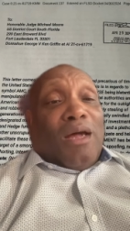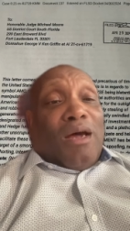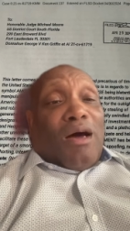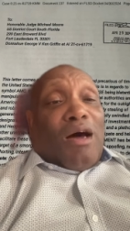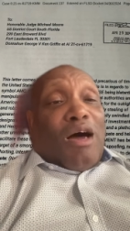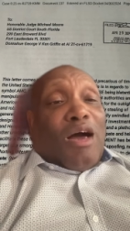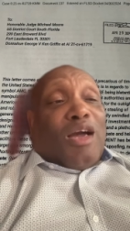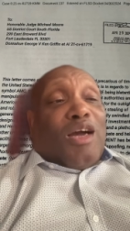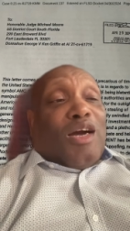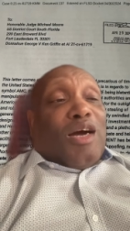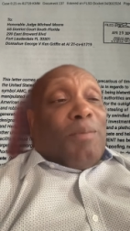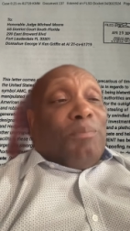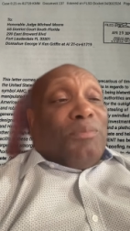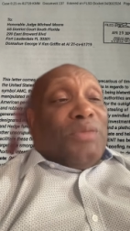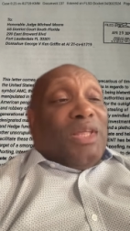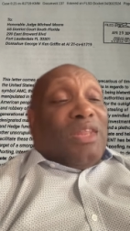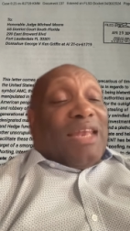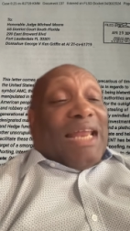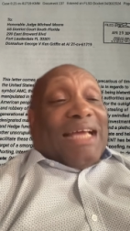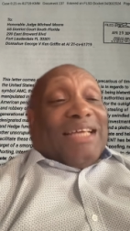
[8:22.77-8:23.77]
are
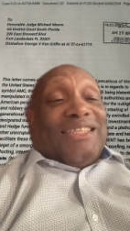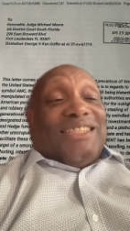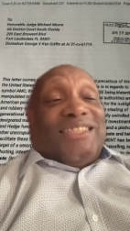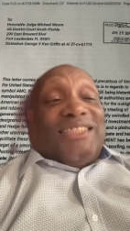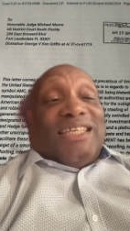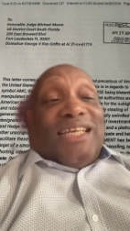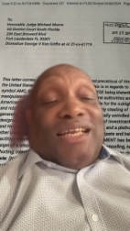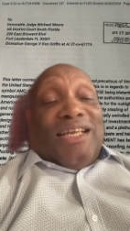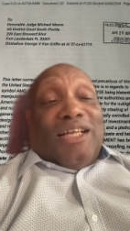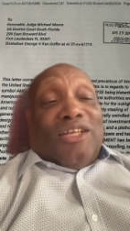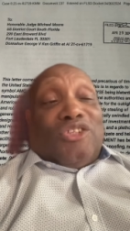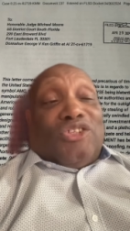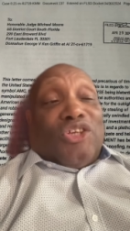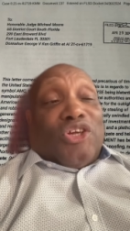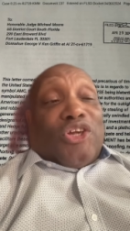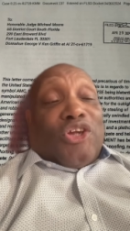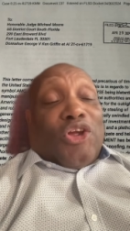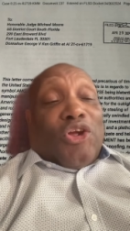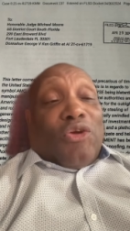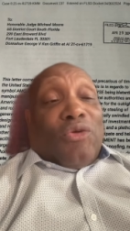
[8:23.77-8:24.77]
companies like Citadel
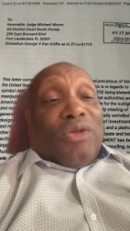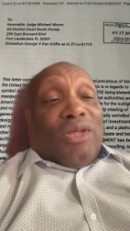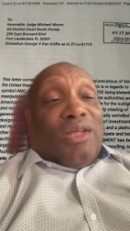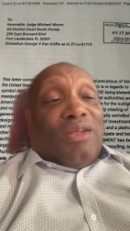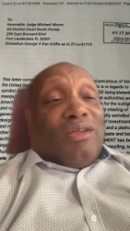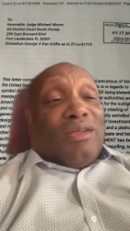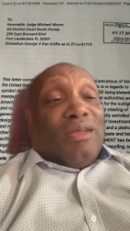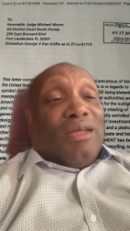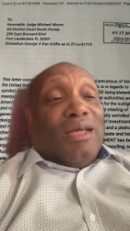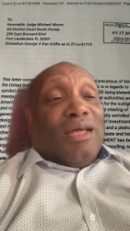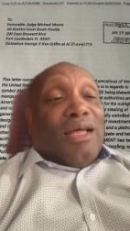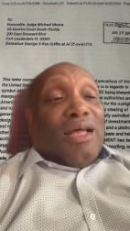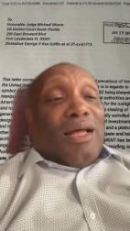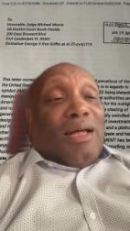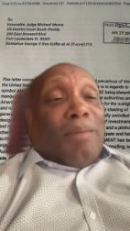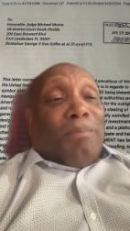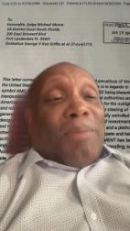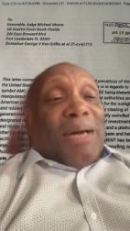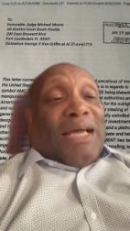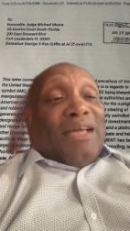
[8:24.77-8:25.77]
Securities
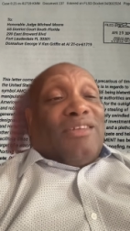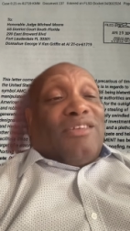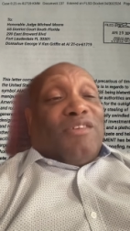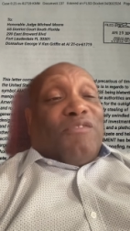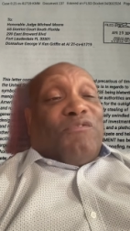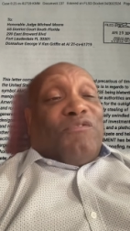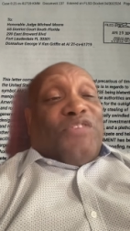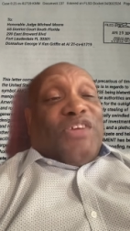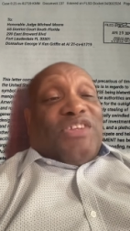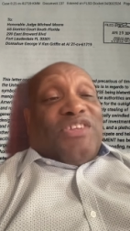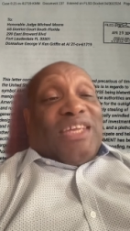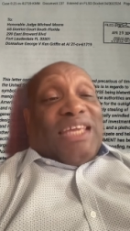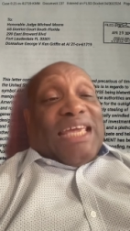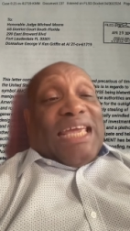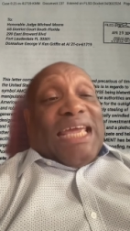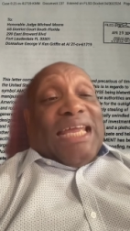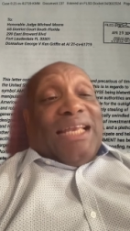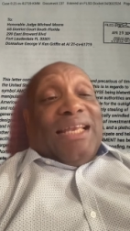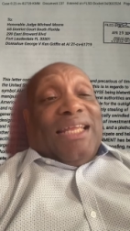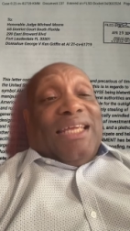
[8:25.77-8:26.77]
by
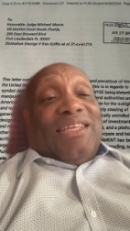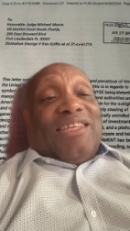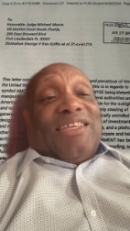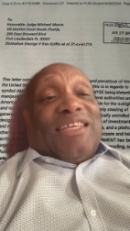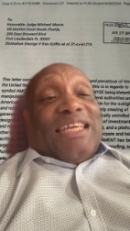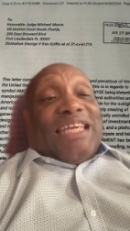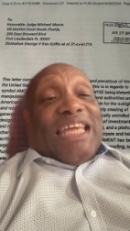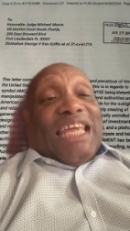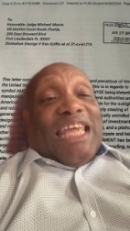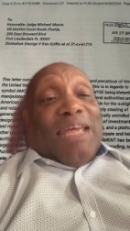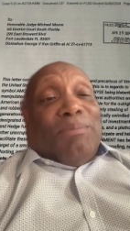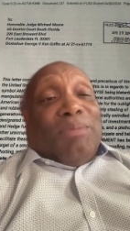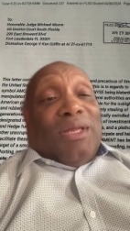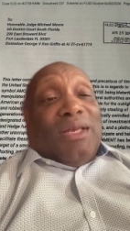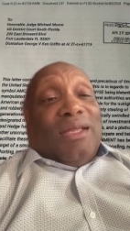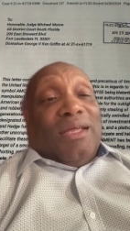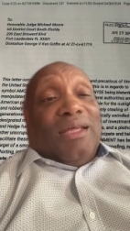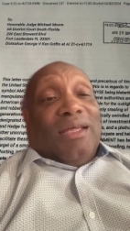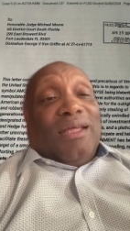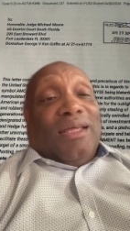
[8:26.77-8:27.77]
sophisticatedly
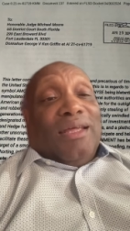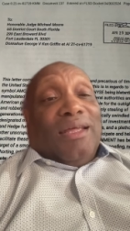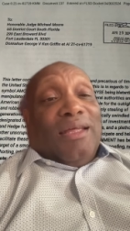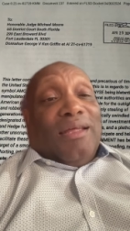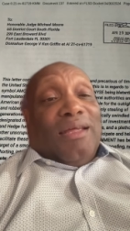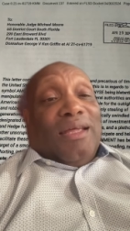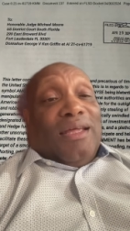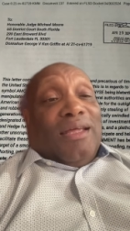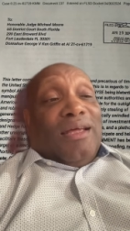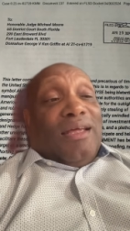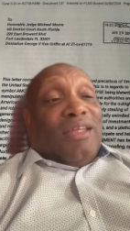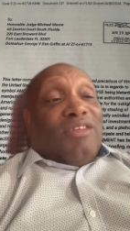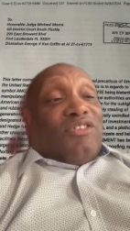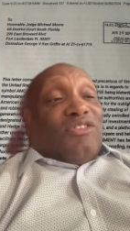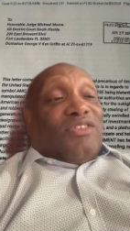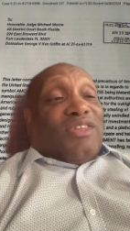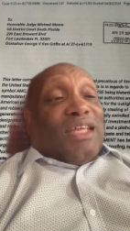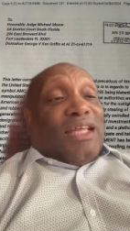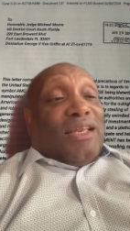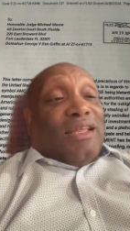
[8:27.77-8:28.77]
scheming,
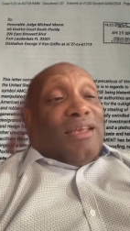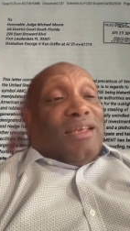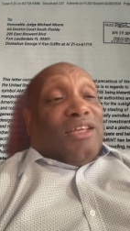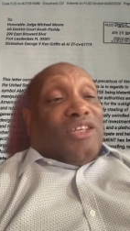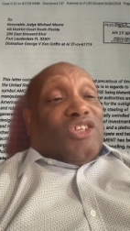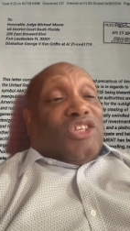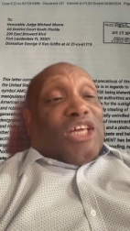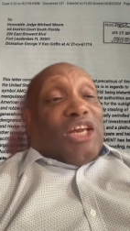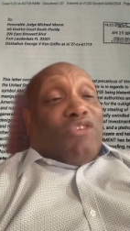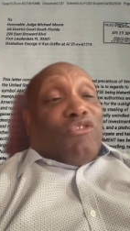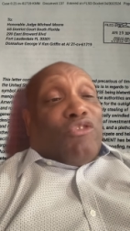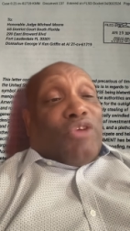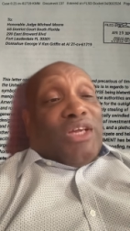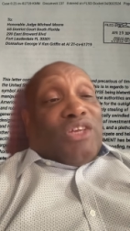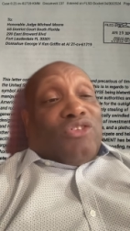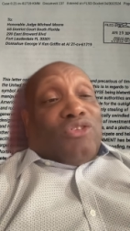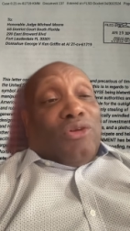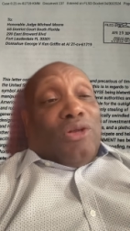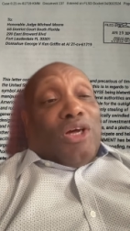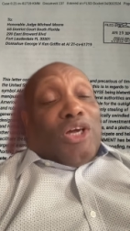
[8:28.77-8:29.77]
stealing the
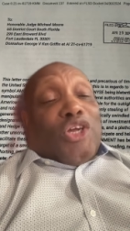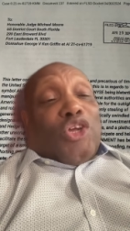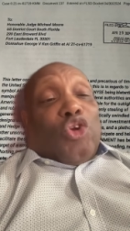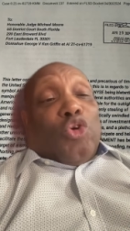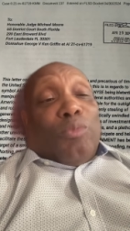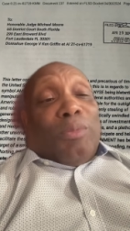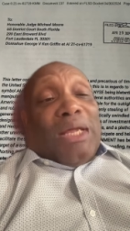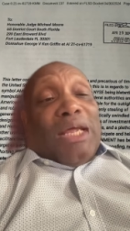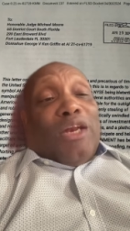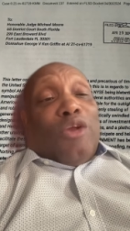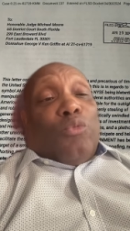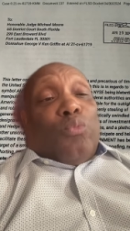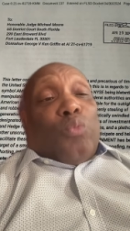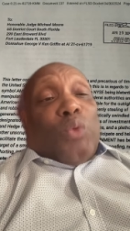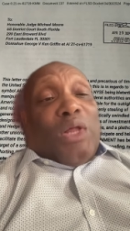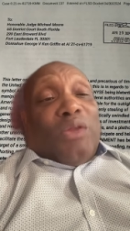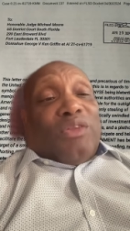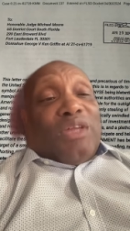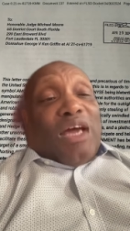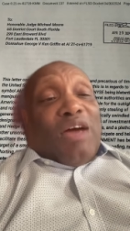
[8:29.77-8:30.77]
generational accumulated
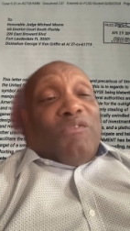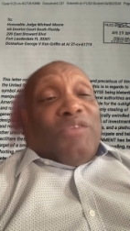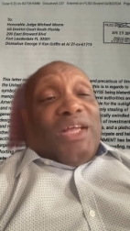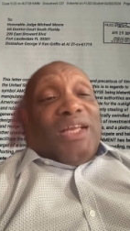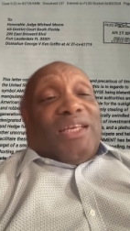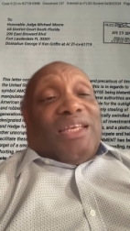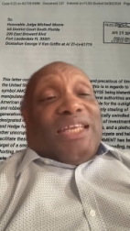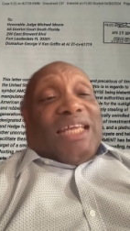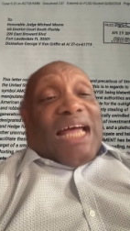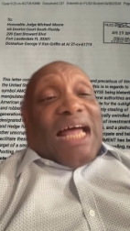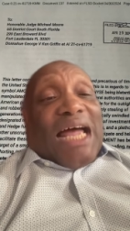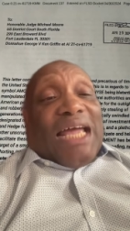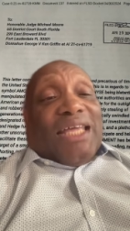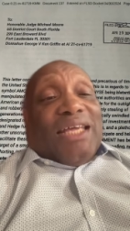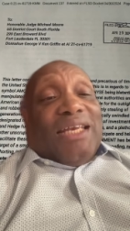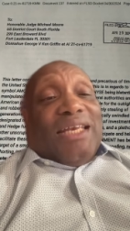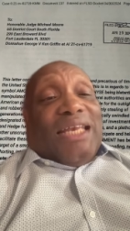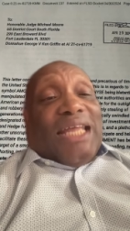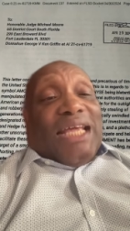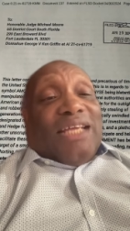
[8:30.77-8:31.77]
wealth of an
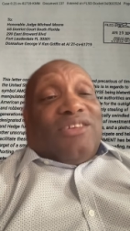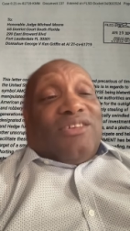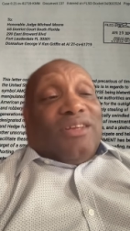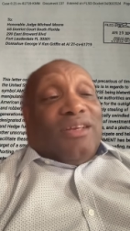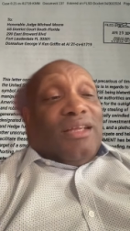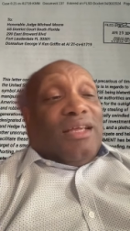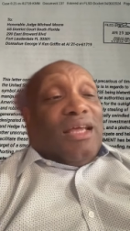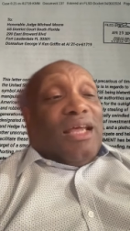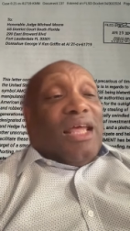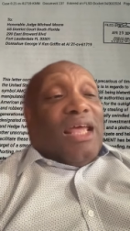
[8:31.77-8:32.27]
entire nation,